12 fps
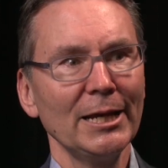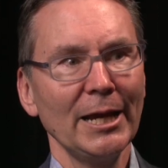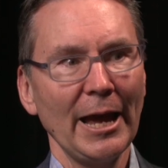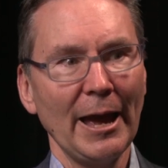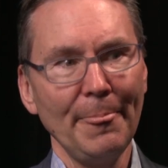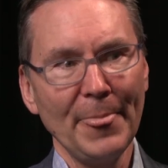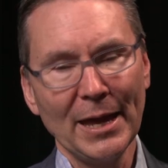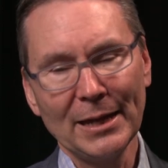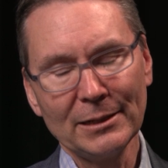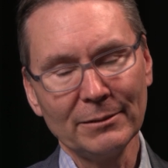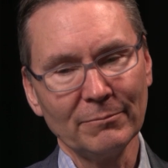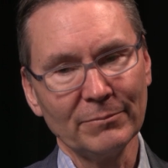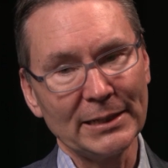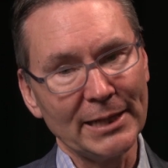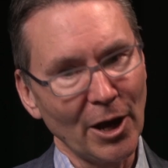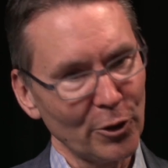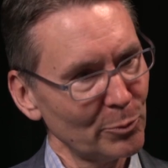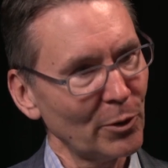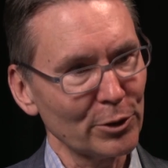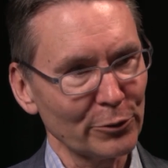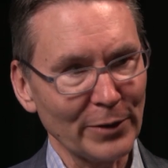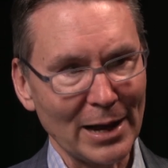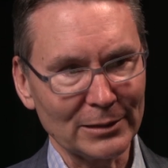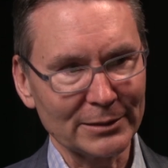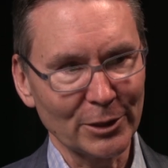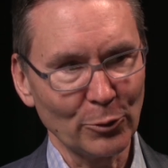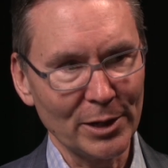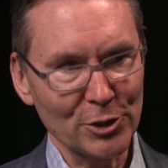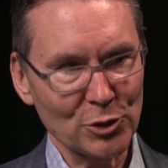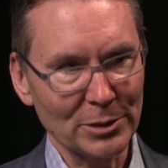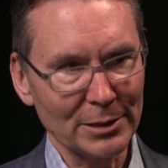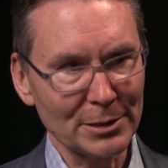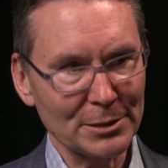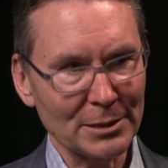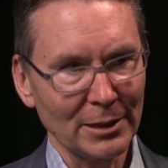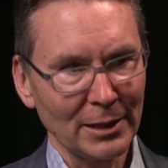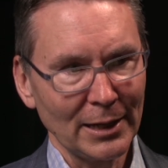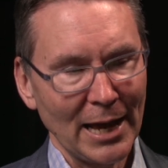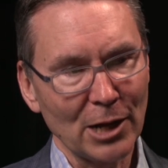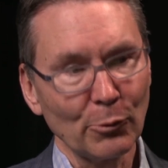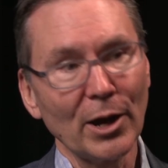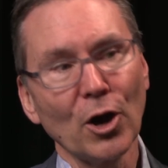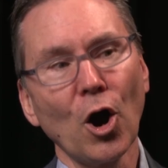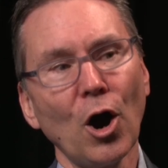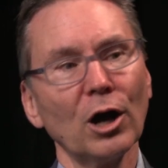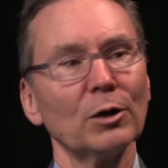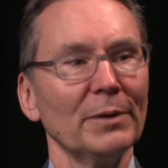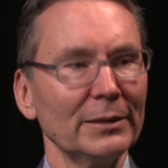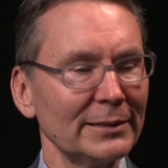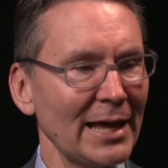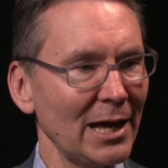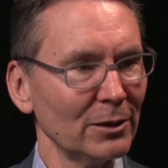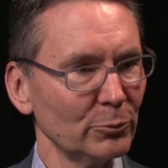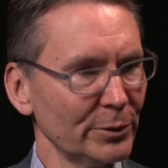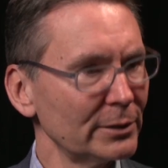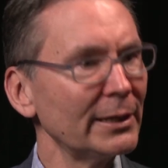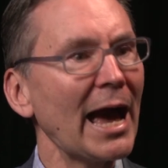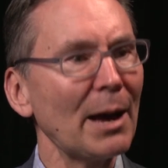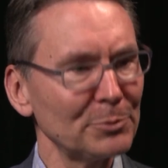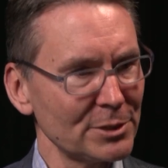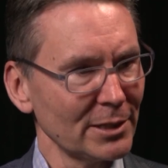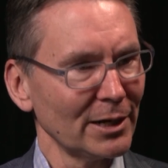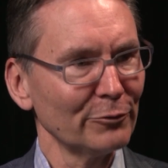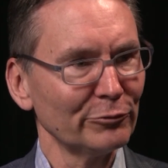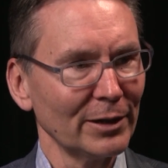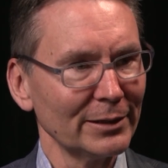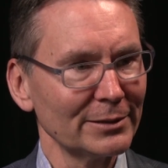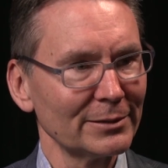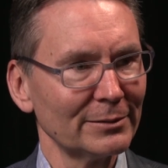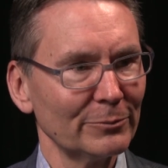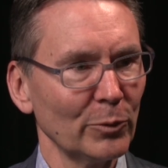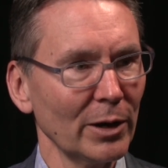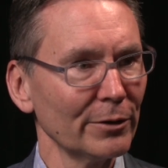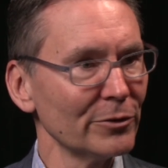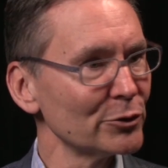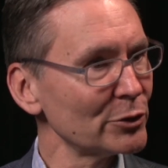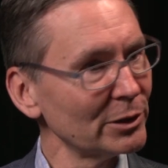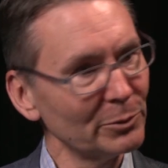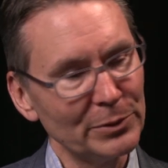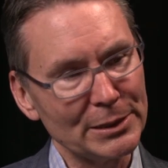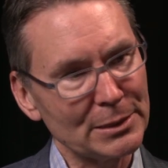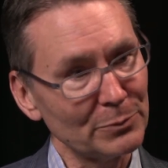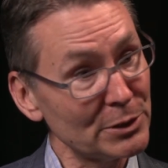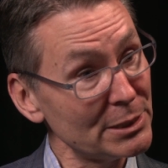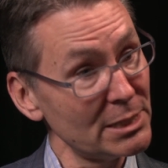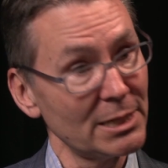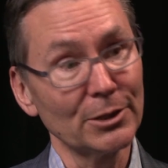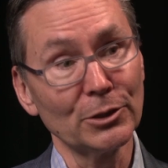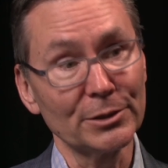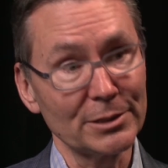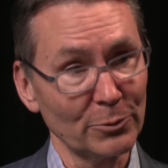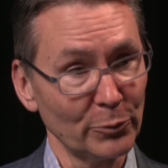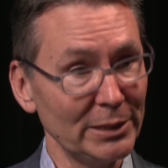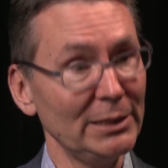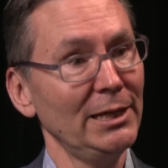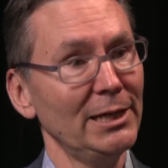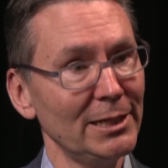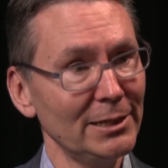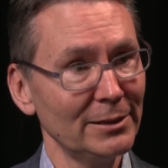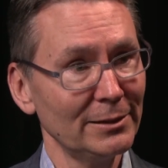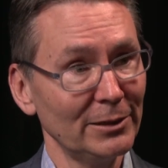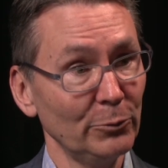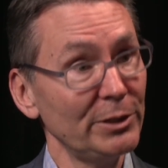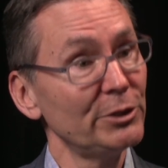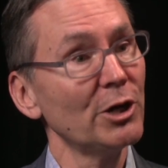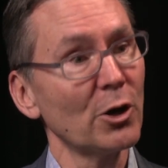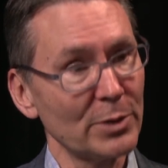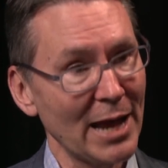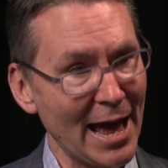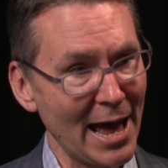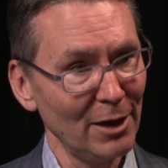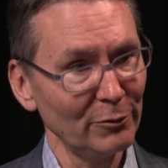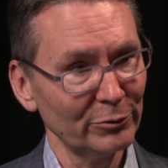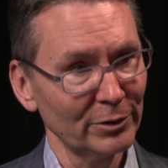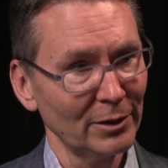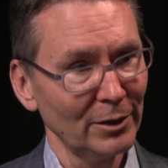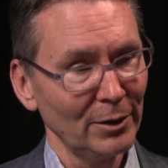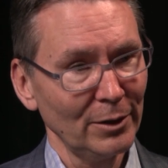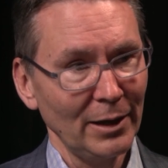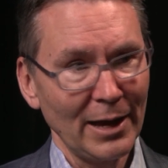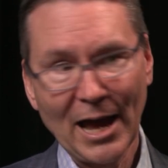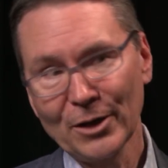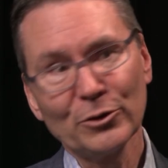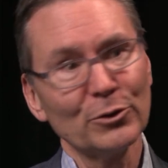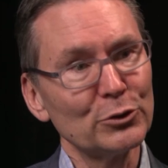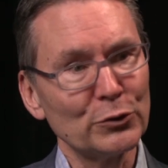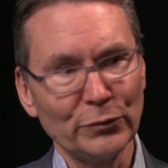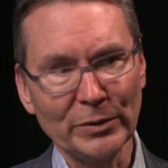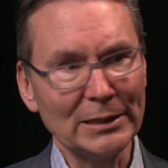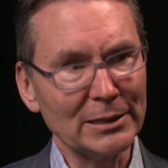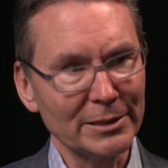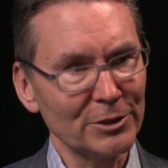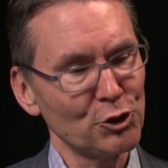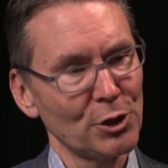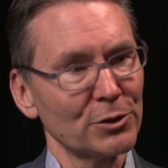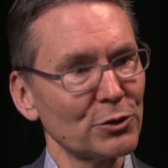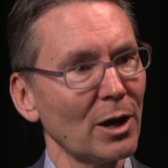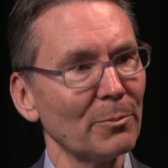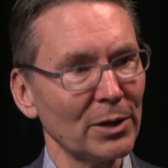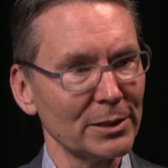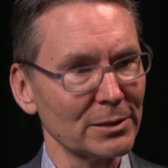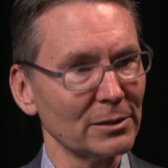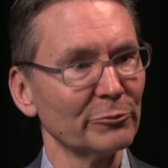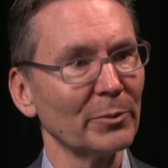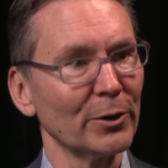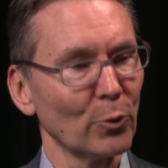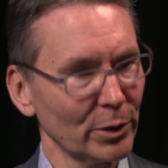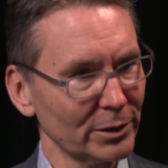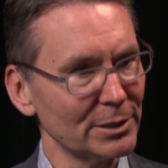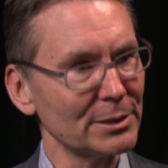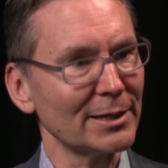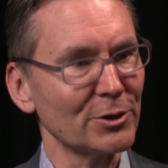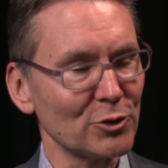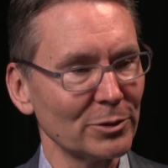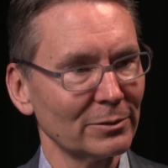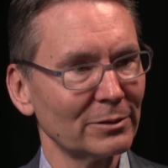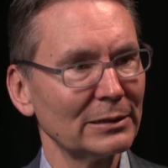And then the other part of the faculty equation is, how do I augment that with gaps that I find, where there's going to be some skills that we need that we don't have? How do those fit into the jigsaw puzzle of my organization?